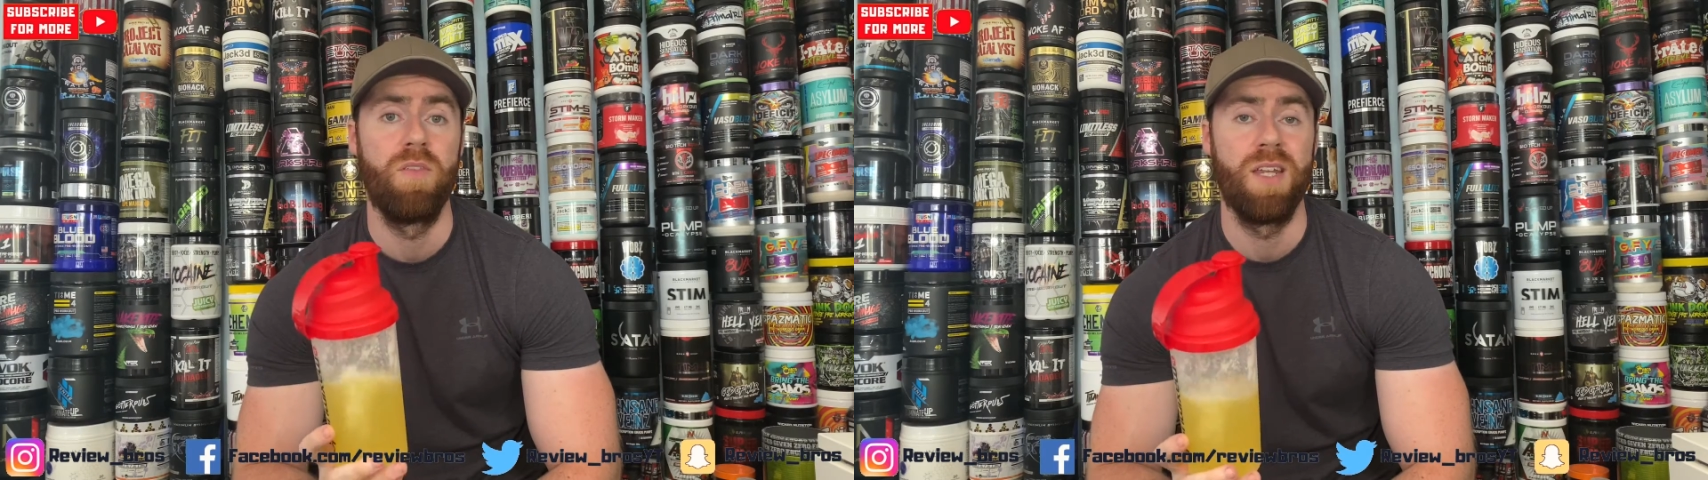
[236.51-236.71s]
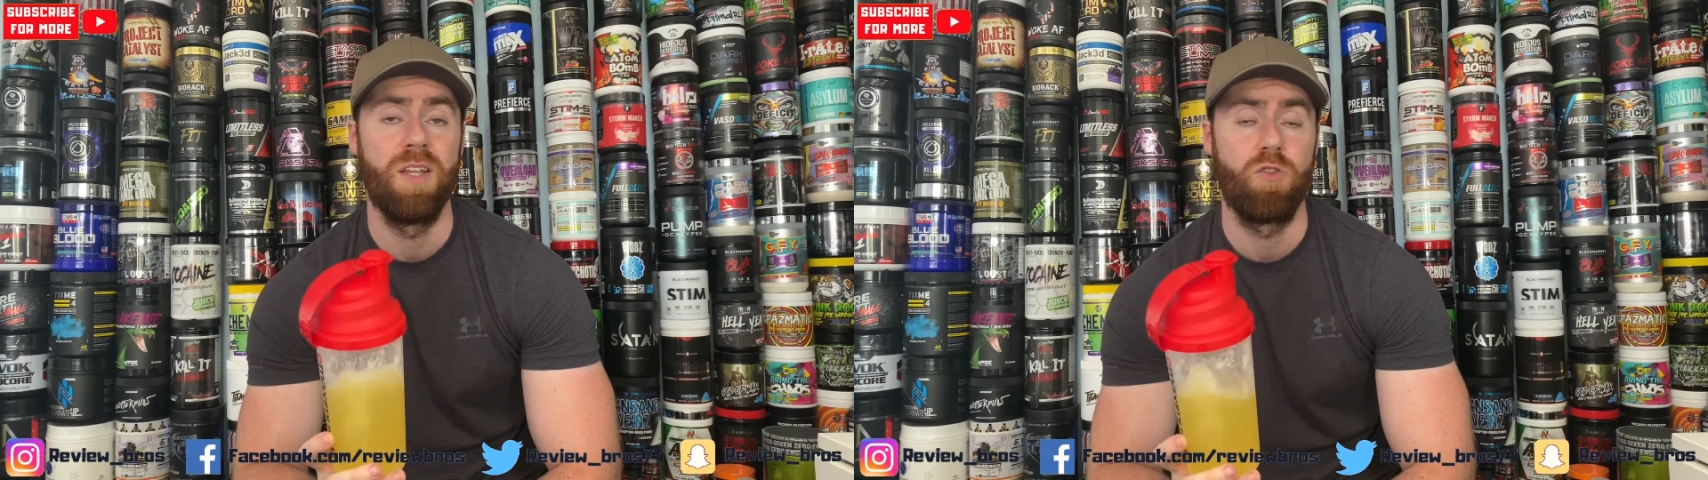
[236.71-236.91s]

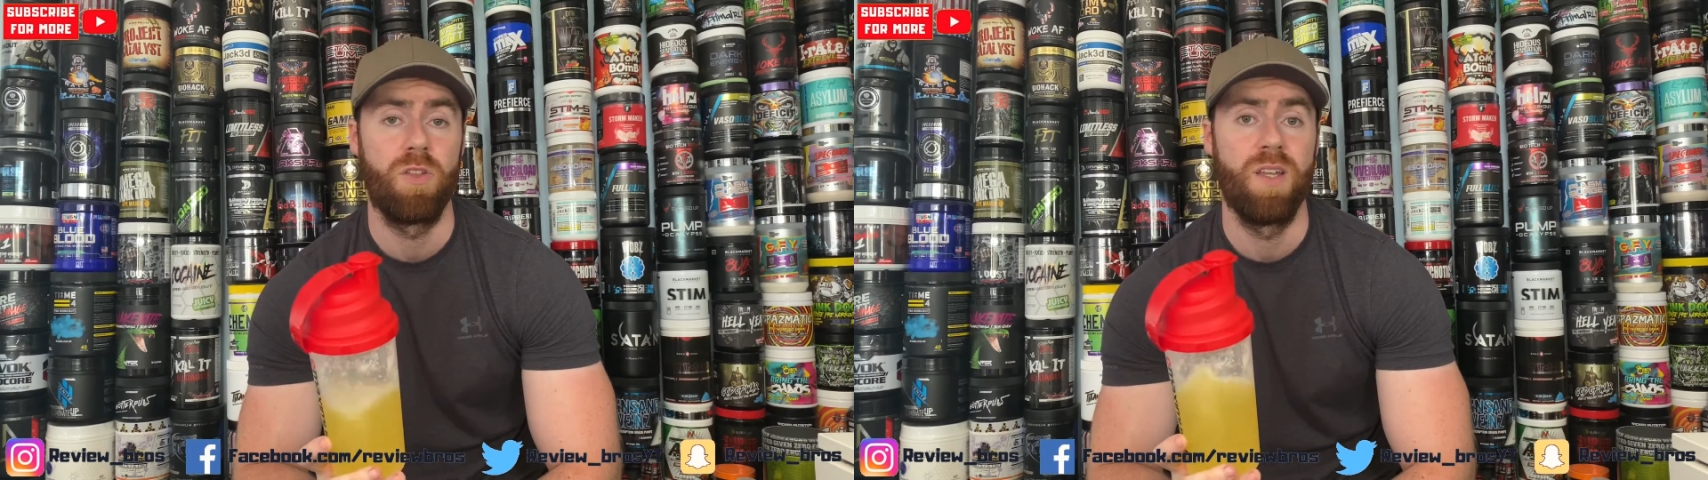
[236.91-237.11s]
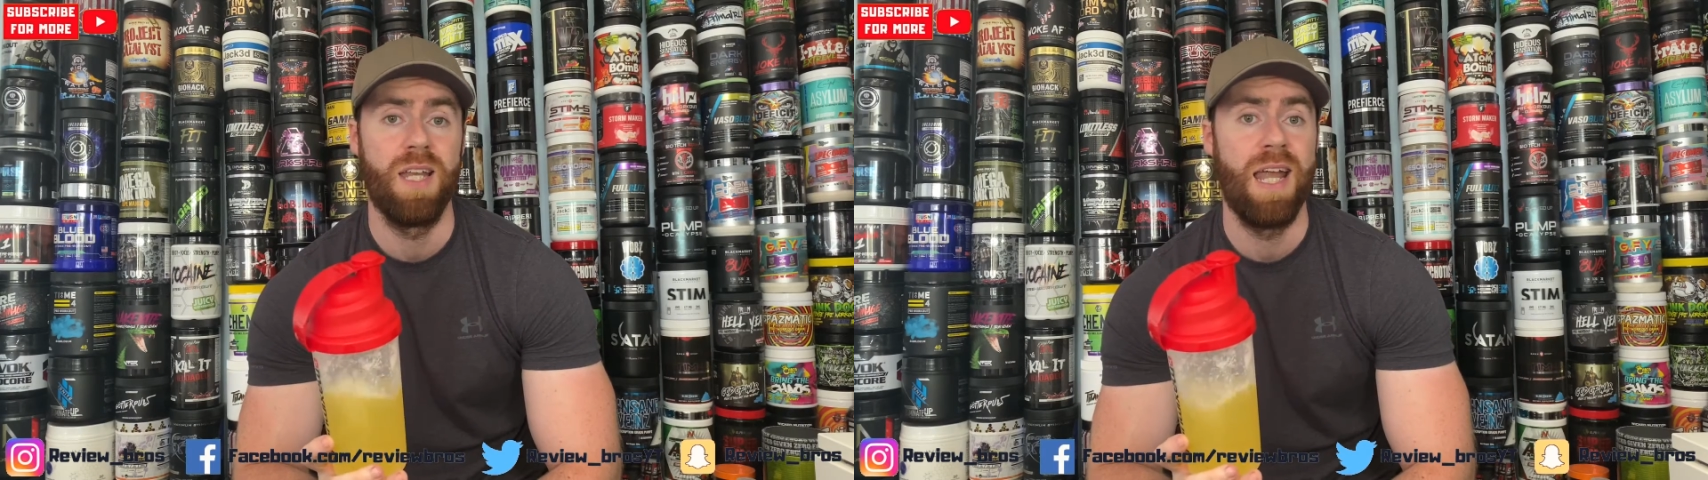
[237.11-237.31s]
an Intra
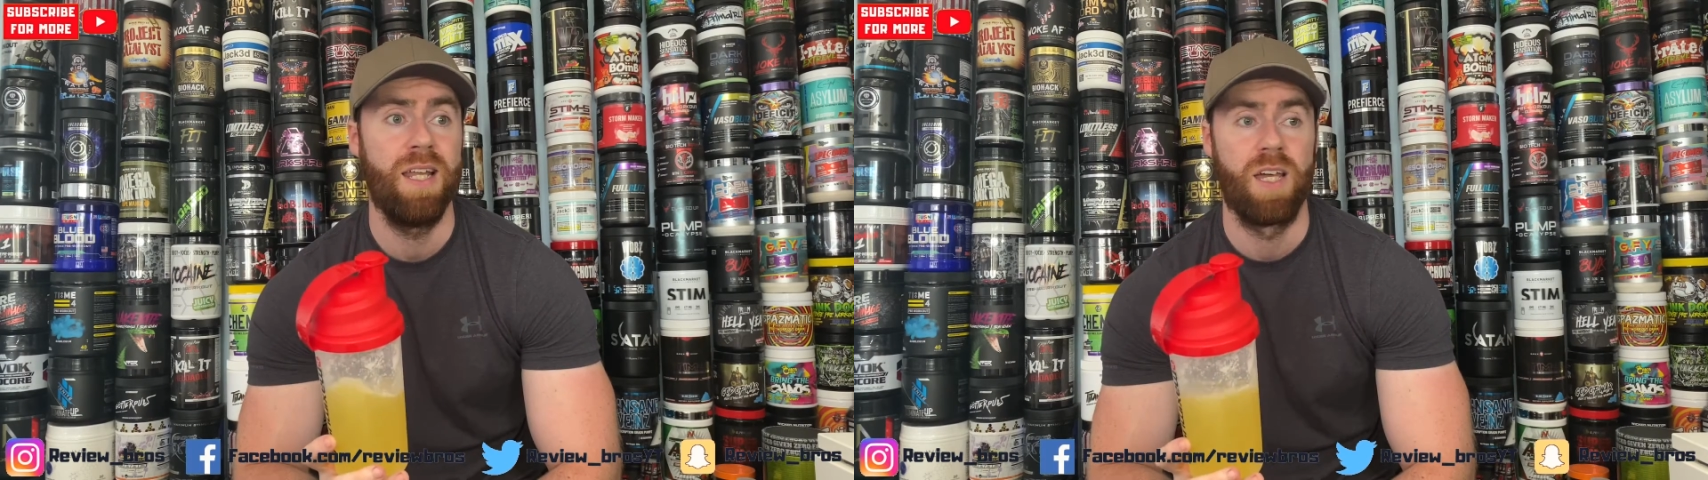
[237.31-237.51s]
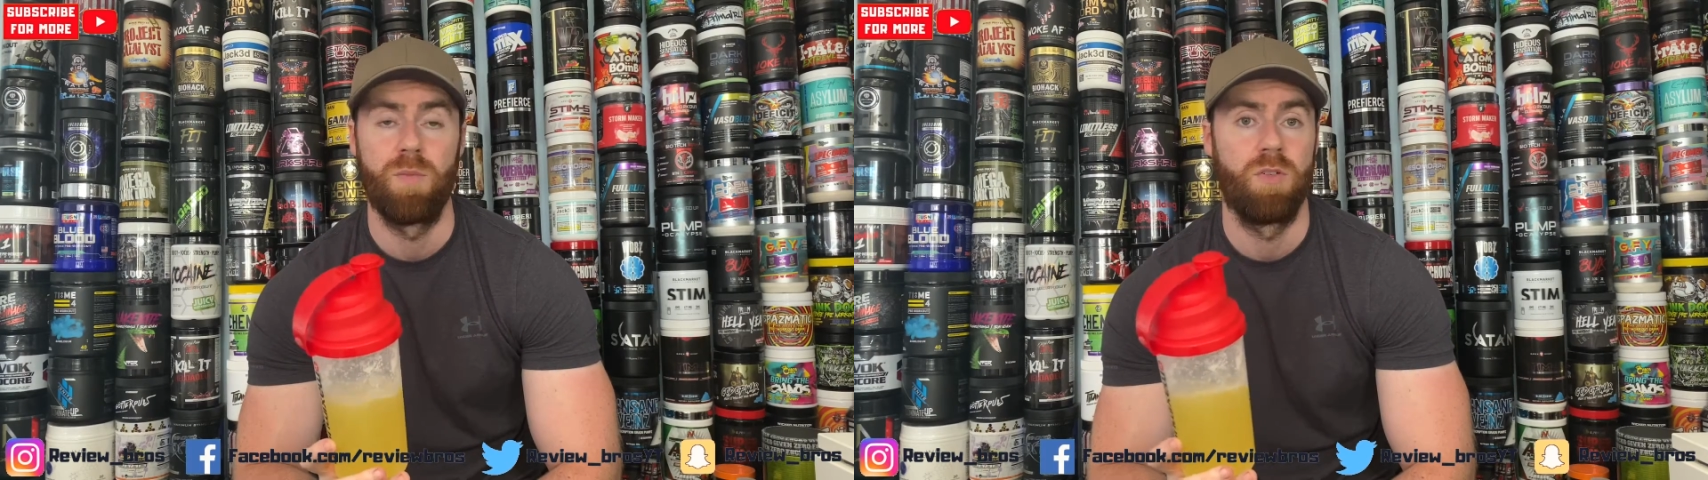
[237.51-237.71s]
than any
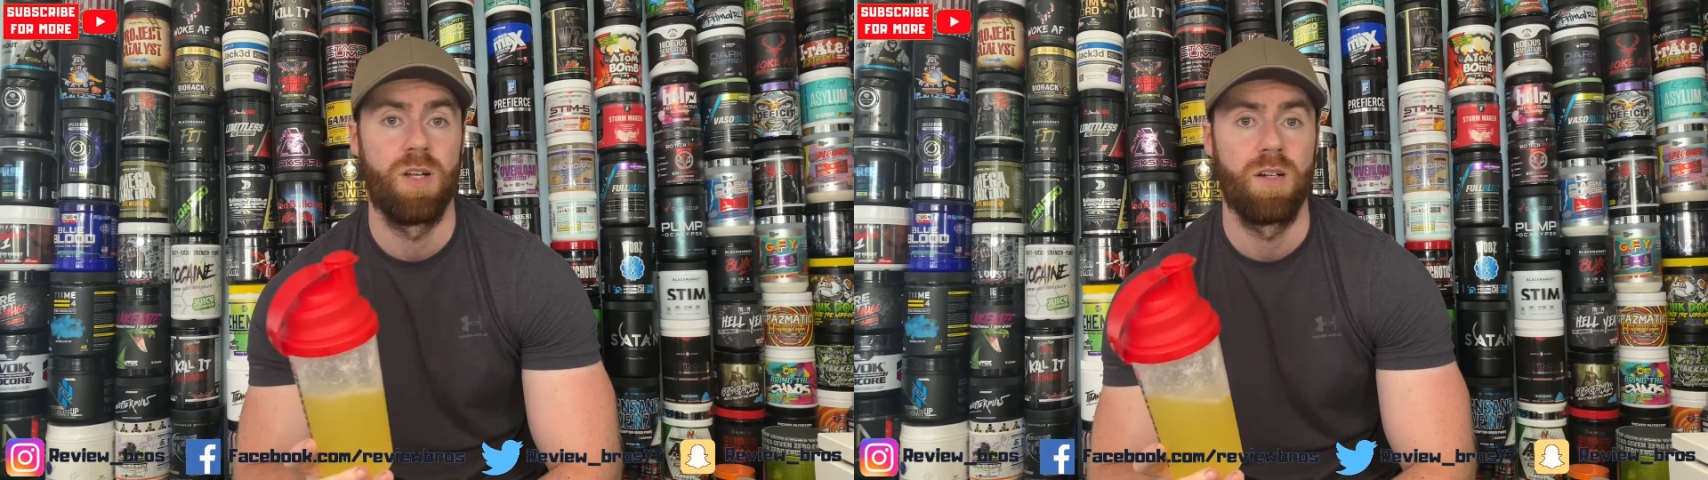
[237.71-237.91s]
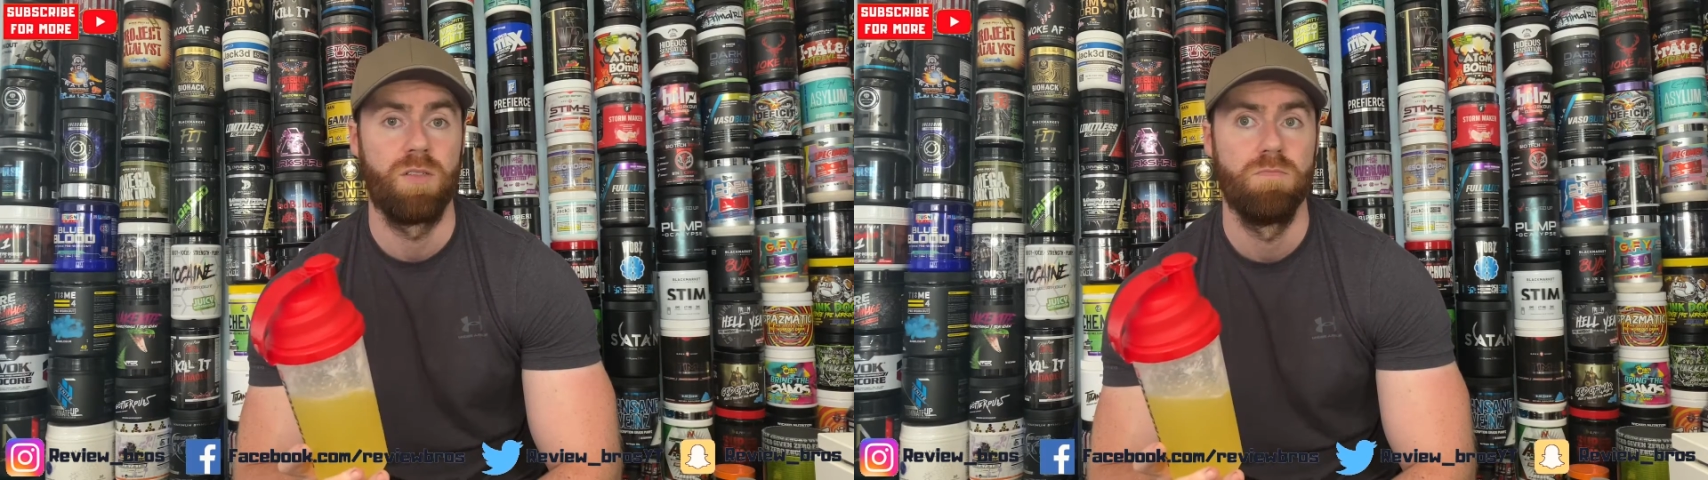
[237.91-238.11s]
other
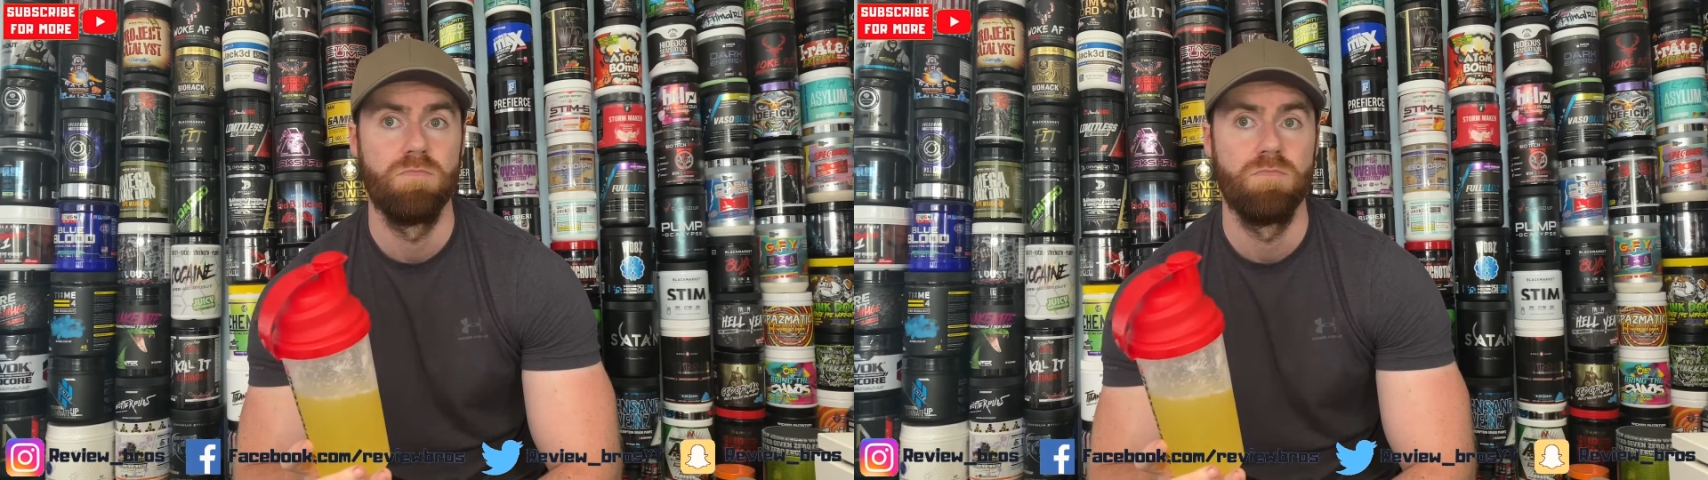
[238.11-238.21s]
product.